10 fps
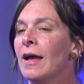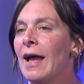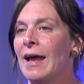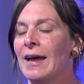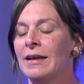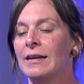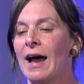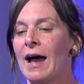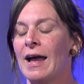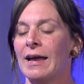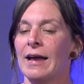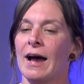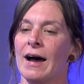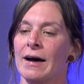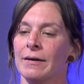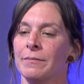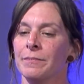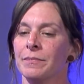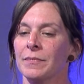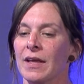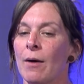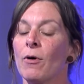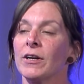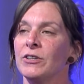and I want